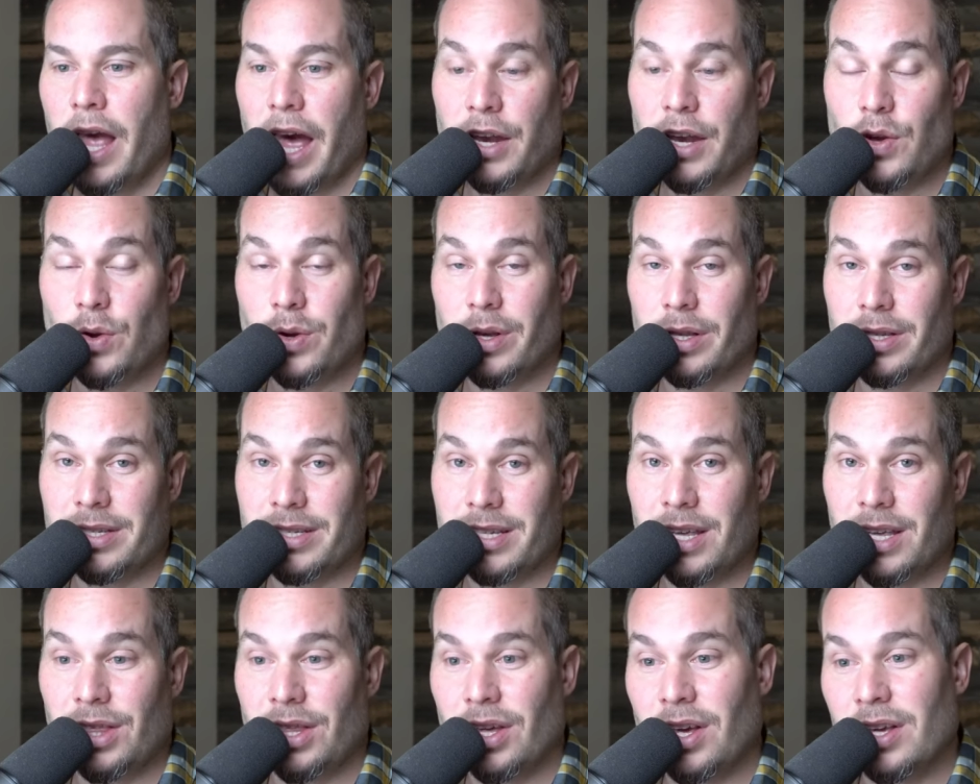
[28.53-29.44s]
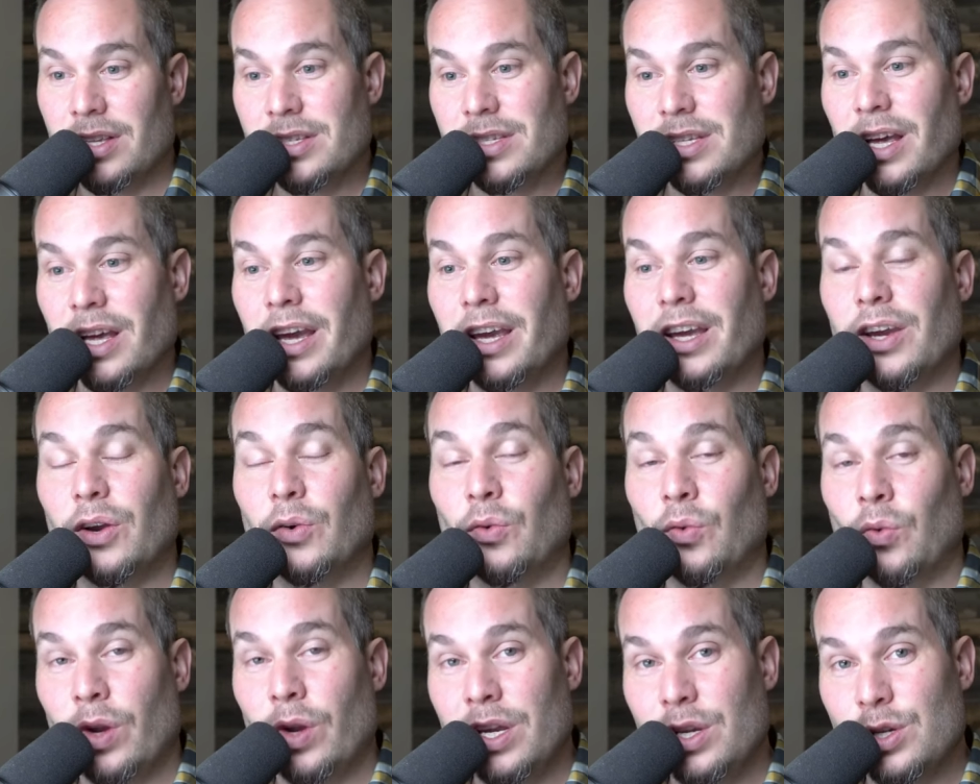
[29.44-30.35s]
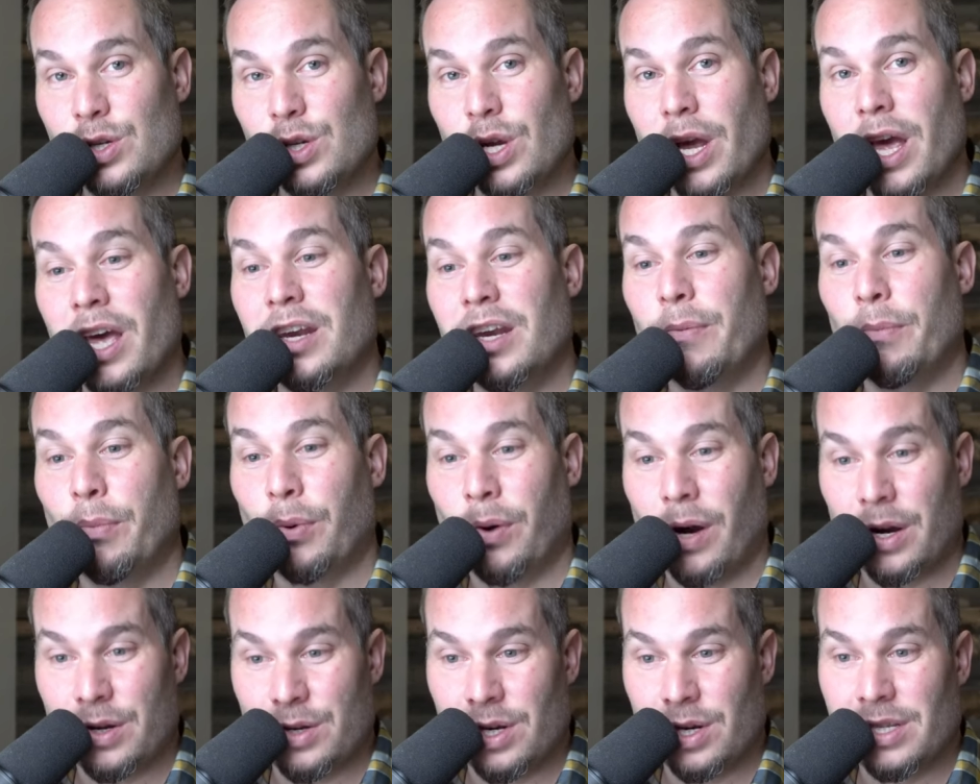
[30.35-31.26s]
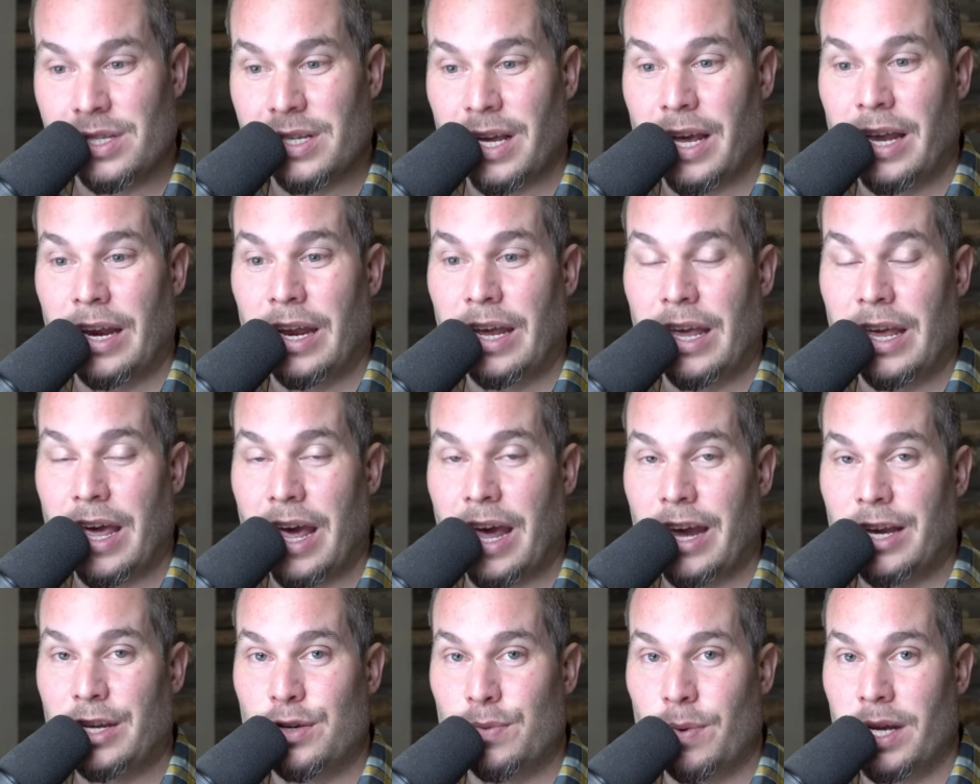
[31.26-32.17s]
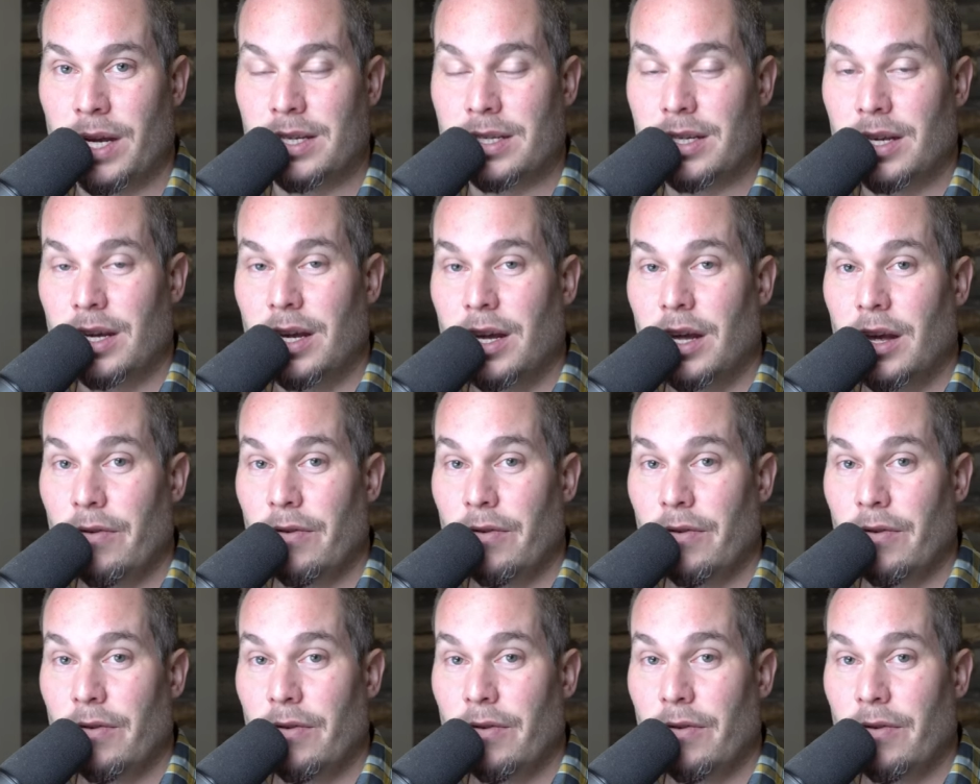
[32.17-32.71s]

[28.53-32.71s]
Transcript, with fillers: And you can see things like reach and impressions and engagement